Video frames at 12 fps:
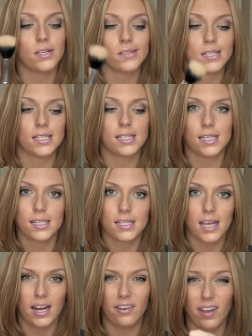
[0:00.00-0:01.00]
So since this
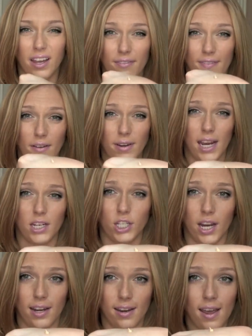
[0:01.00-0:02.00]
is kind of like a
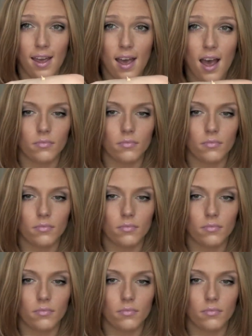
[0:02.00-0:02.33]
foundation